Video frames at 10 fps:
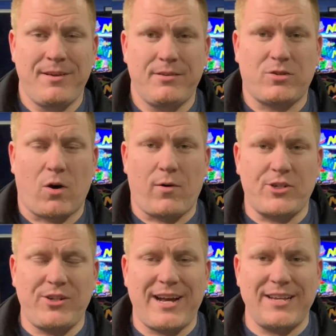So I
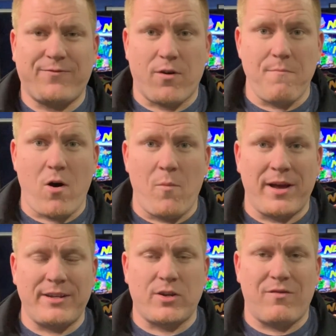want you guys for a
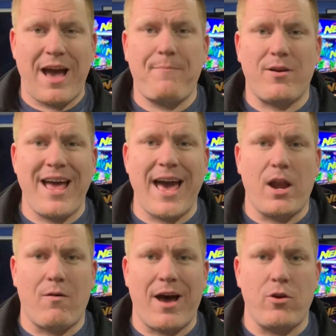moment to wrap your
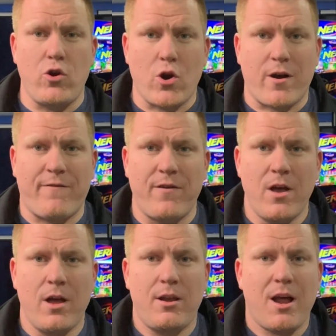head around Nerf
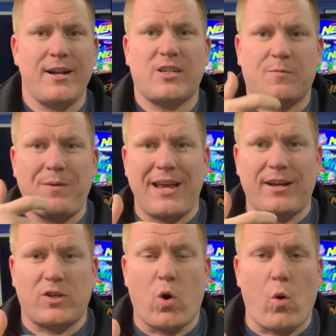not just
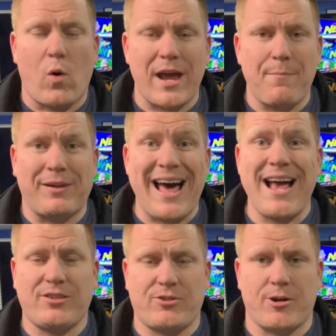being a toy
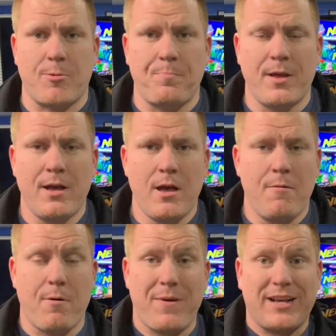blaster,
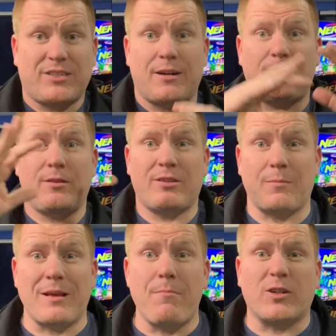but being
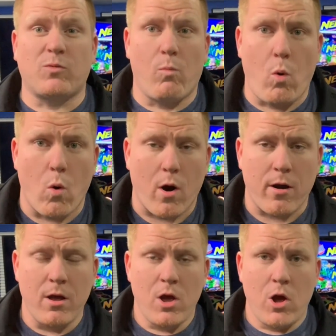something much
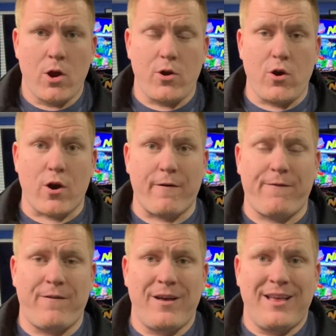more.
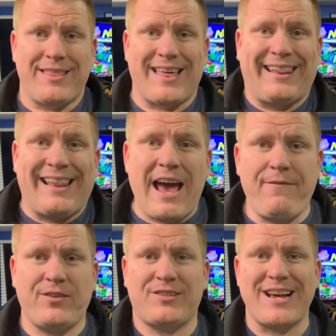Nerf the
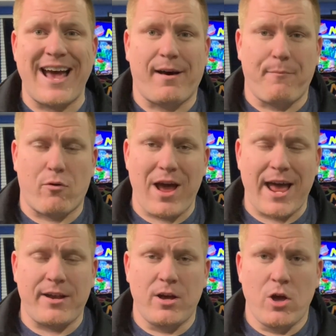lifestyle
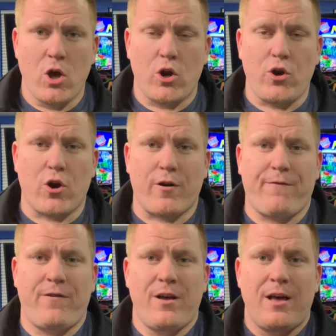brand.
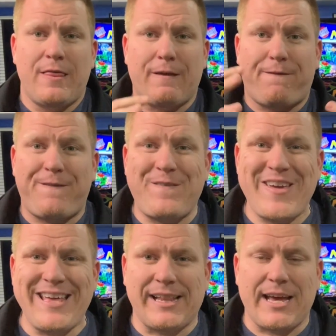Nerf the
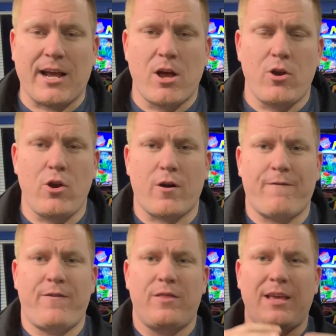feeling.
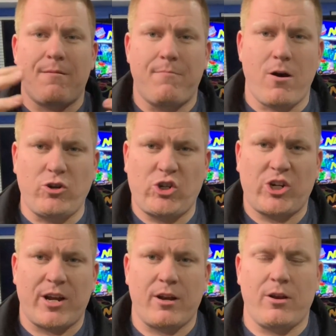Nerf the
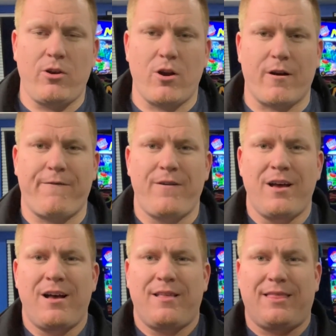emotion. Nerf
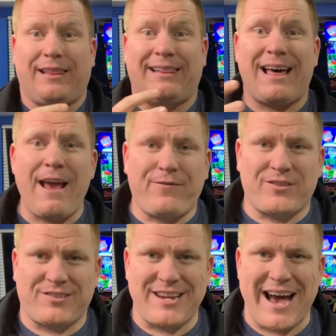the
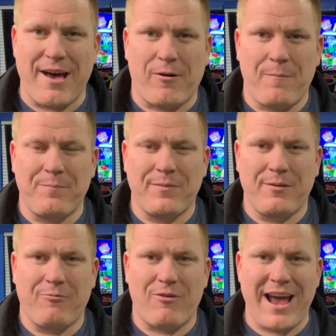lifestyle,
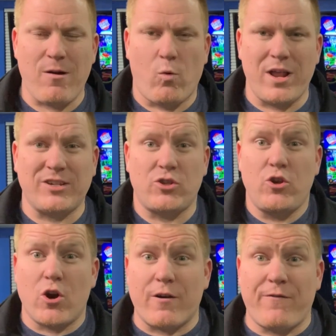right? What is
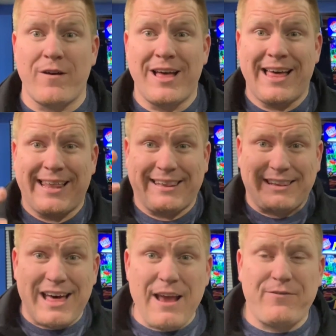Nerf
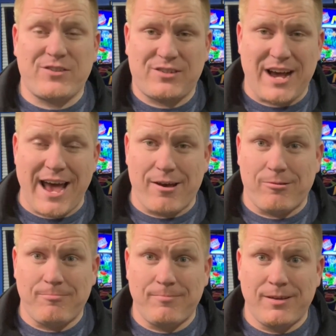lifestyle?